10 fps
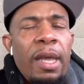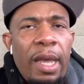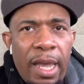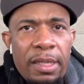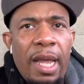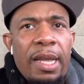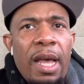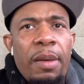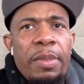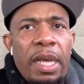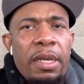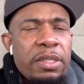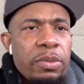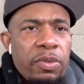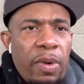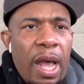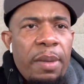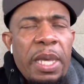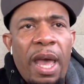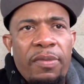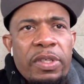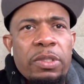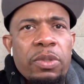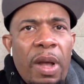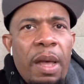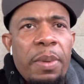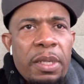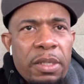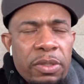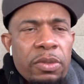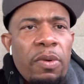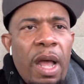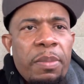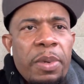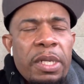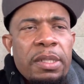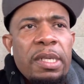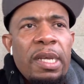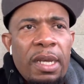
Hate, like, comment, and subscribe. If you haven't subscribed, hit the subscribe button.